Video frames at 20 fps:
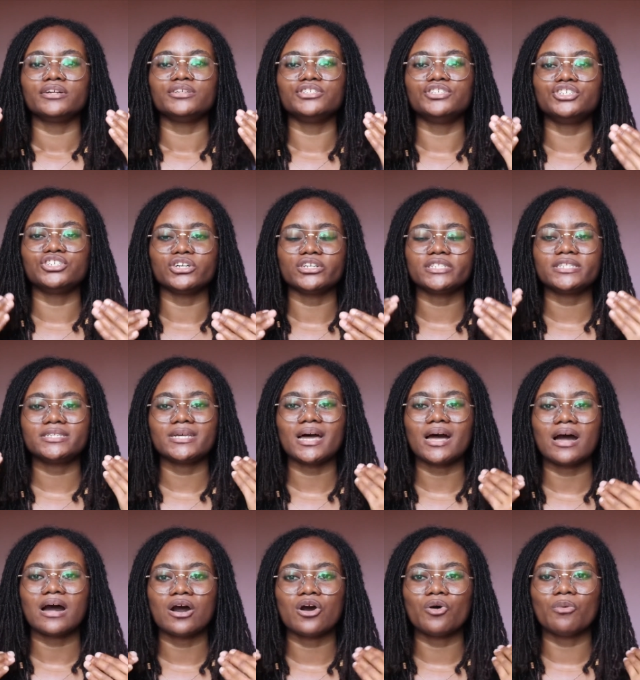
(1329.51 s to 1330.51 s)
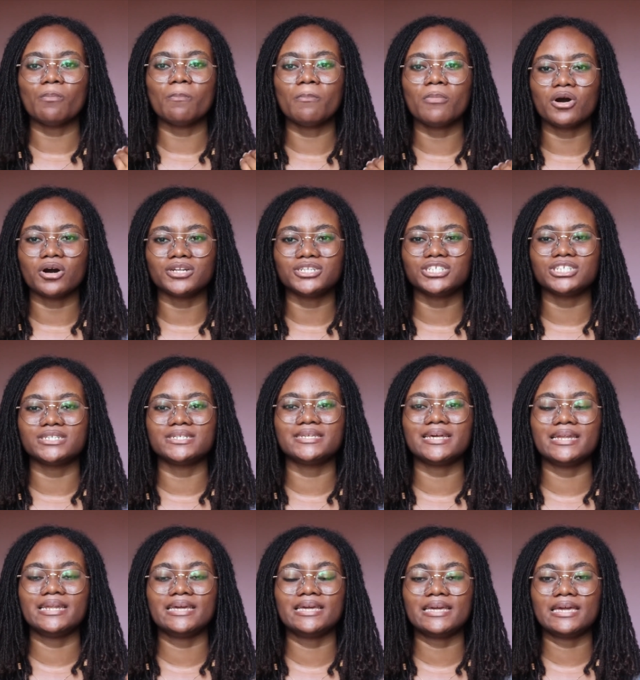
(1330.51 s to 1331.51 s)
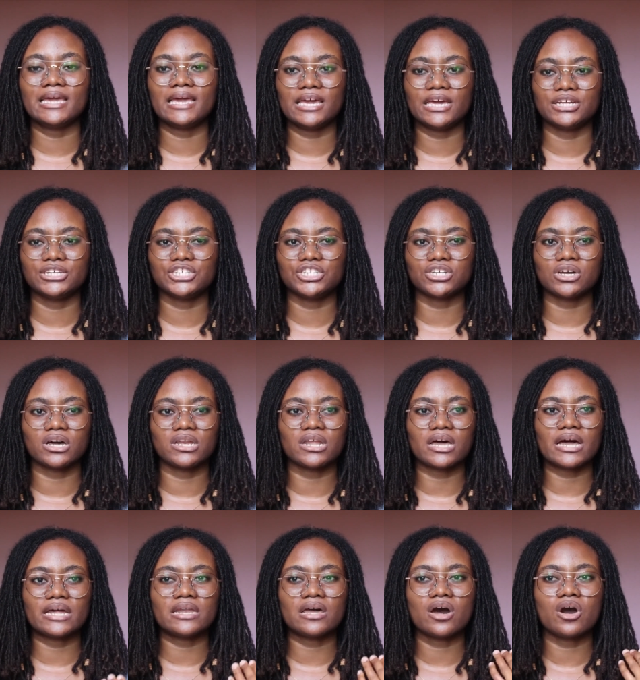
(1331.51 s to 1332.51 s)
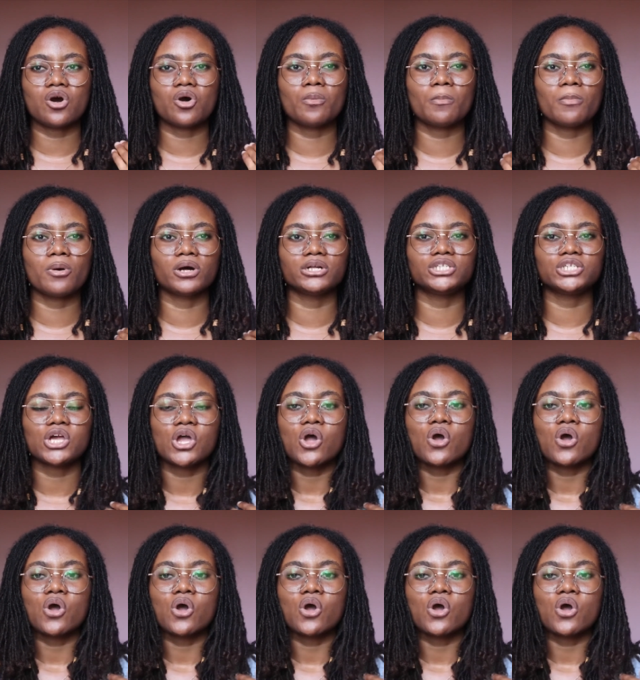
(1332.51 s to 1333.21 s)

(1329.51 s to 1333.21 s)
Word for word: just how much dedication and how much